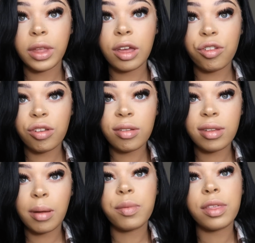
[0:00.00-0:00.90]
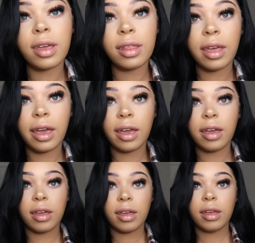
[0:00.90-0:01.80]
It's just something
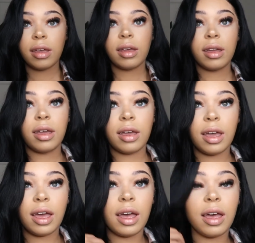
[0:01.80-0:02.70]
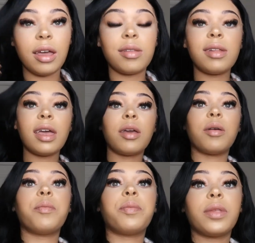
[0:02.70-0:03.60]
like, it's
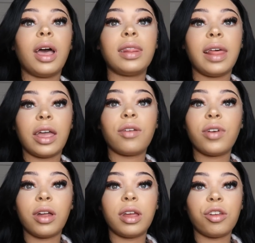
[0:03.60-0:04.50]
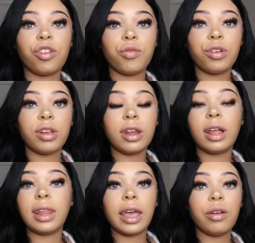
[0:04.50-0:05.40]
like a light foundation routine,
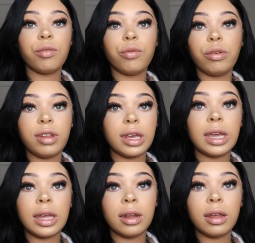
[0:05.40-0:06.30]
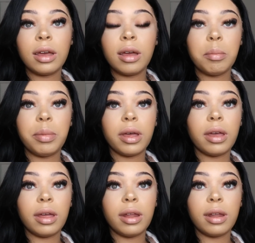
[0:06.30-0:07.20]
a light routine,
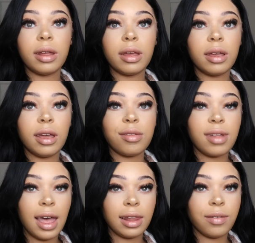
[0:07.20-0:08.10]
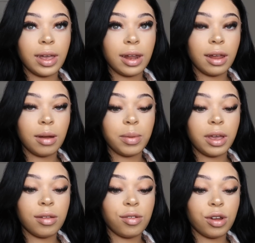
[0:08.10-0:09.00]
but it's elevated
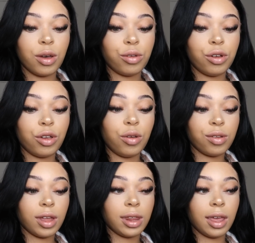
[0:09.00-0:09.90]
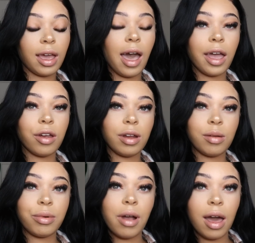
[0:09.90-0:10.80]
because, you know, you're using like higher
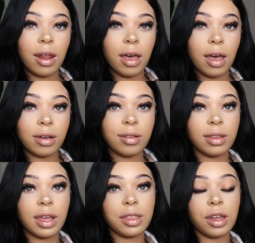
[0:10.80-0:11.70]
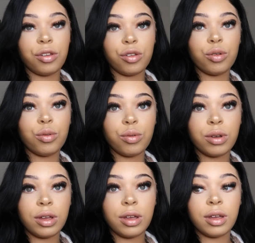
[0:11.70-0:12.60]
end products and like they do